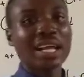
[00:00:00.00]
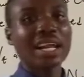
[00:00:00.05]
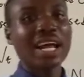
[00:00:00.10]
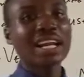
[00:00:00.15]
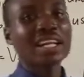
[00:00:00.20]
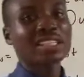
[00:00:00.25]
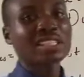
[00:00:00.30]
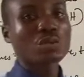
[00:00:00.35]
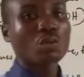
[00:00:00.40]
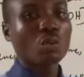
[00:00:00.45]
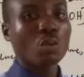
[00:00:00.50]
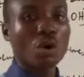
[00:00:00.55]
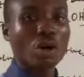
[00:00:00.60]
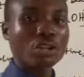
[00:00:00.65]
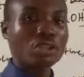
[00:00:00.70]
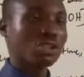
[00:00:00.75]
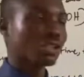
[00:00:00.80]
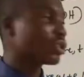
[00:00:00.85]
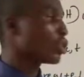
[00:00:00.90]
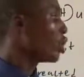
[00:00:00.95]
And that is
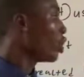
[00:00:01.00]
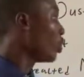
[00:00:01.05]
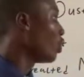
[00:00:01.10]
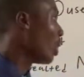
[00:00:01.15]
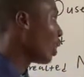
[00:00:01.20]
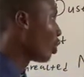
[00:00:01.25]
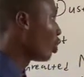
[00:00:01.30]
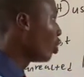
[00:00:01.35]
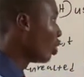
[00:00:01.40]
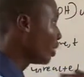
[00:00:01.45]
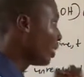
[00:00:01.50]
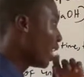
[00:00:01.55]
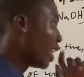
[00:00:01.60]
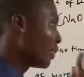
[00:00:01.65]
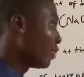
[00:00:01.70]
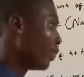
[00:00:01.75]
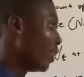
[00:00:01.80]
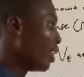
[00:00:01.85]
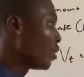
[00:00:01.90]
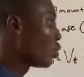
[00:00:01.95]
what you're going to get for it.